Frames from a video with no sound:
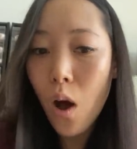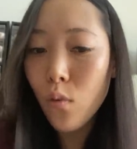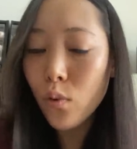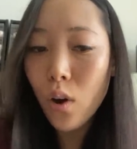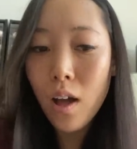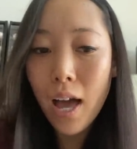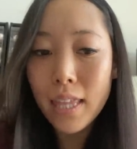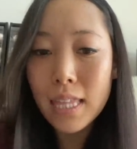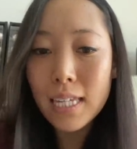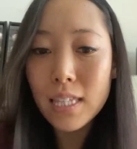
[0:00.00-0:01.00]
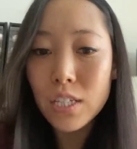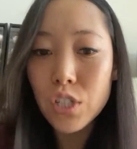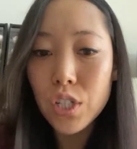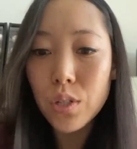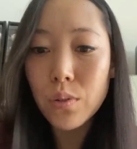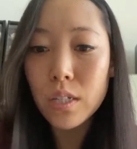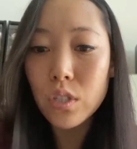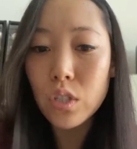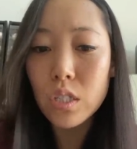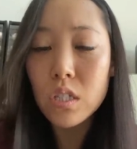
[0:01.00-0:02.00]
Overall, I think this shoe
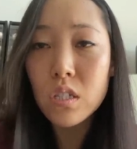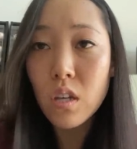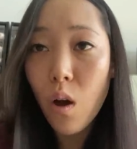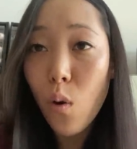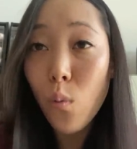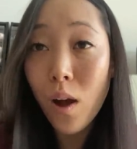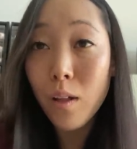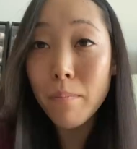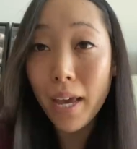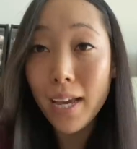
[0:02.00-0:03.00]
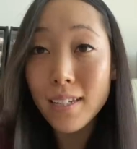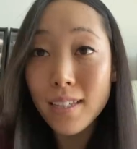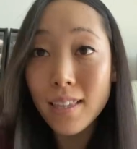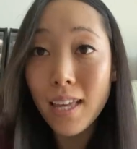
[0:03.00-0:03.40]
is just so well made.